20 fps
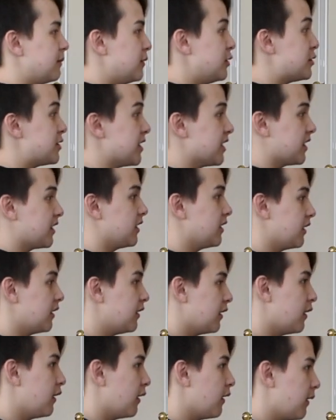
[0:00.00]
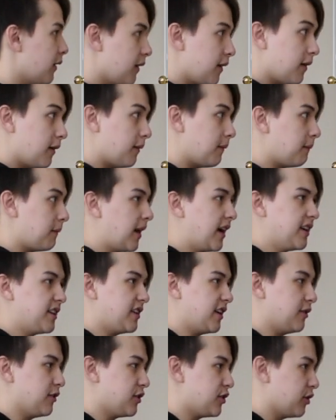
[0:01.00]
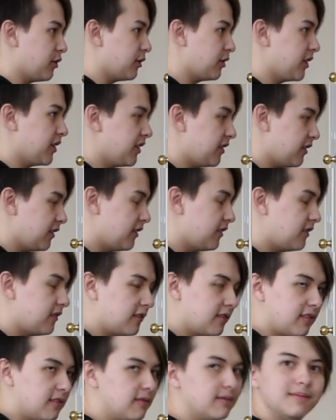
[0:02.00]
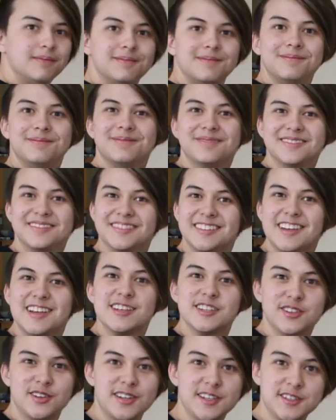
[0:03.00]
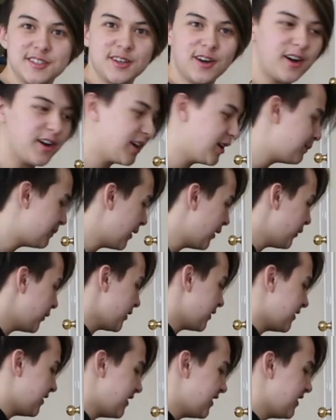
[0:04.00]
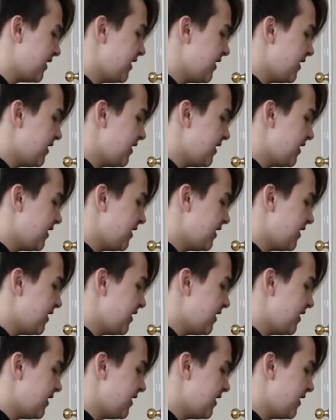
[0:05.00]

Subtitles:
music, my territory. So let's talk about the